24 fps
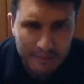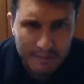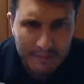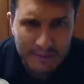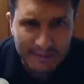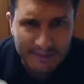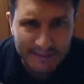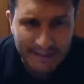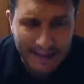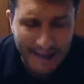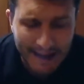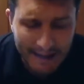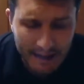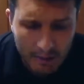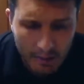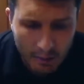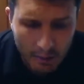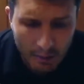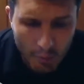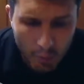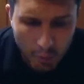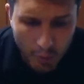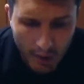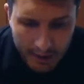deciding
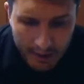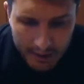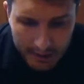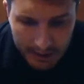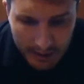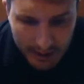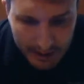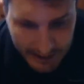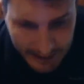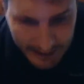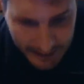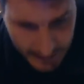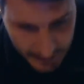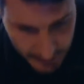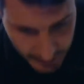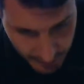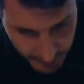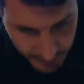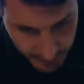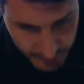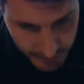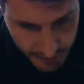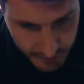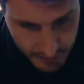on what
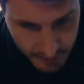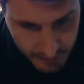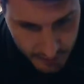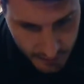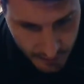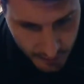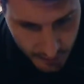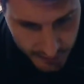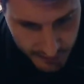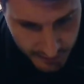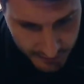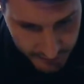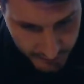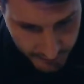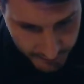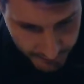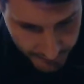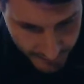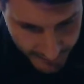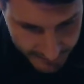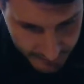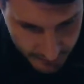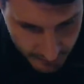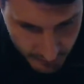cleaner or
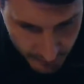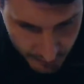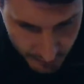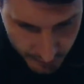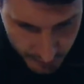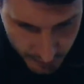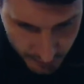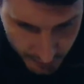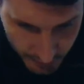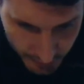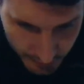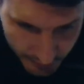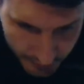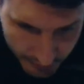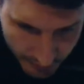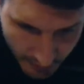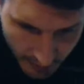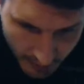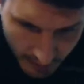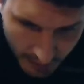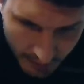disinfectant you use,